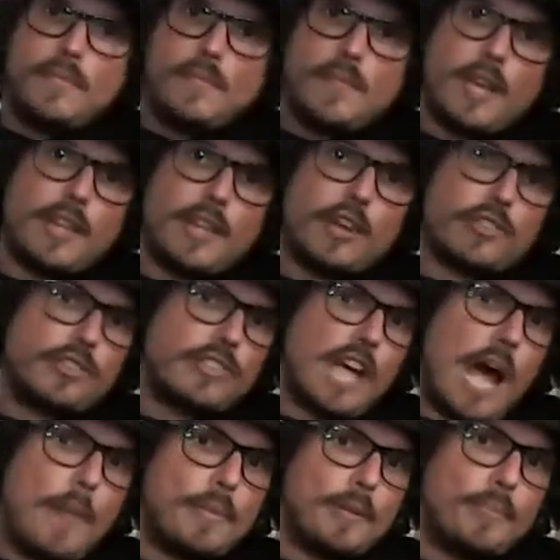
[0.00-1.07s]
And there's the
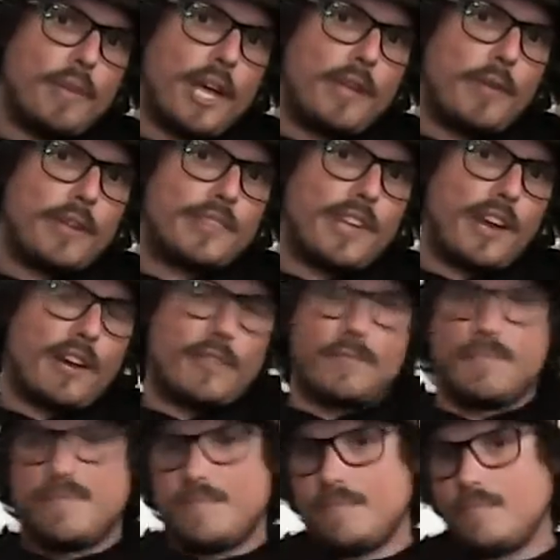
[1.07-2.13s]
top of the blade right there.
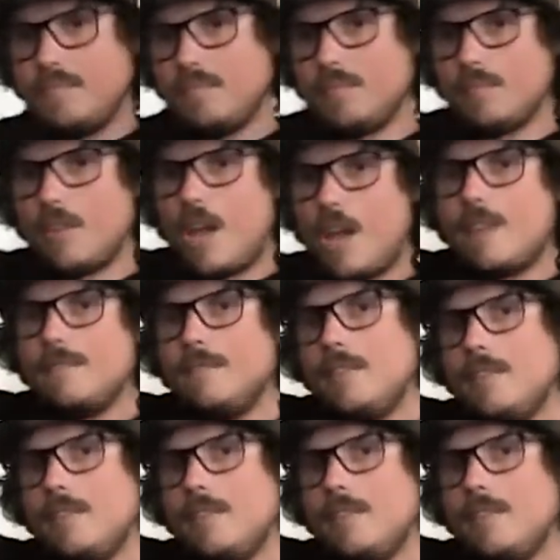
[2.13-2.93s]
Okay?